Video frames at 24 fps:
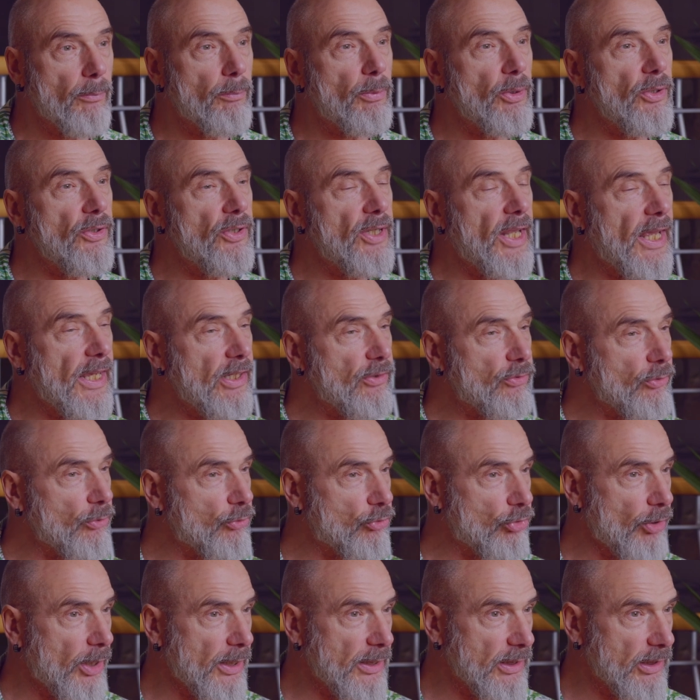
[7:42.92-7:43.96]
But
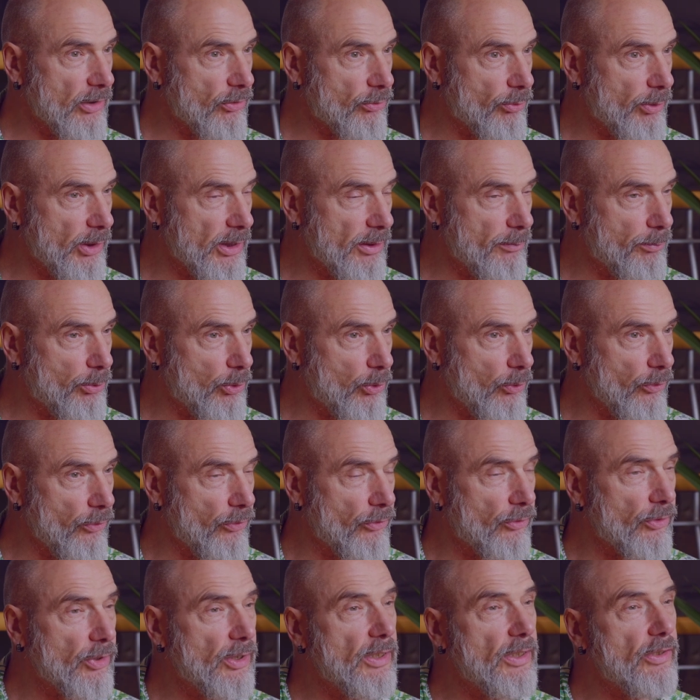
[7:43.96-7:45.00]
nasal training is really
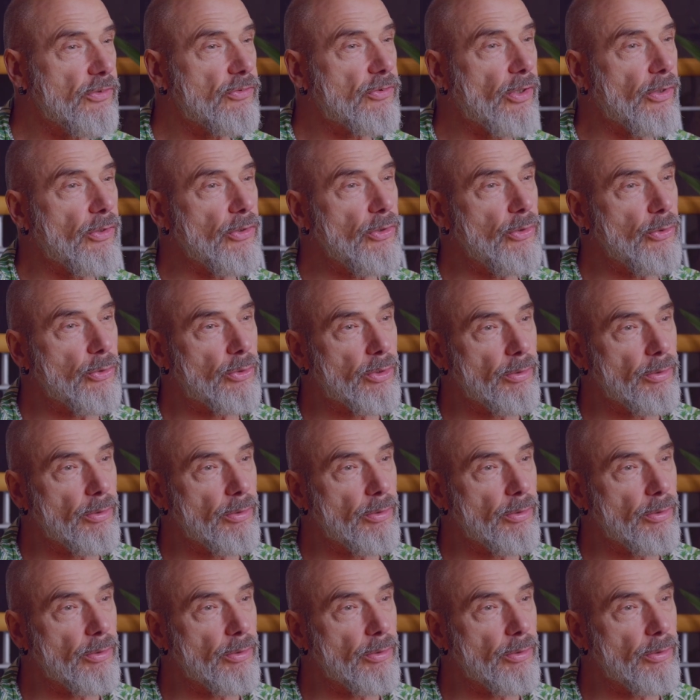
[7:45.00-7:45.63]
important so that you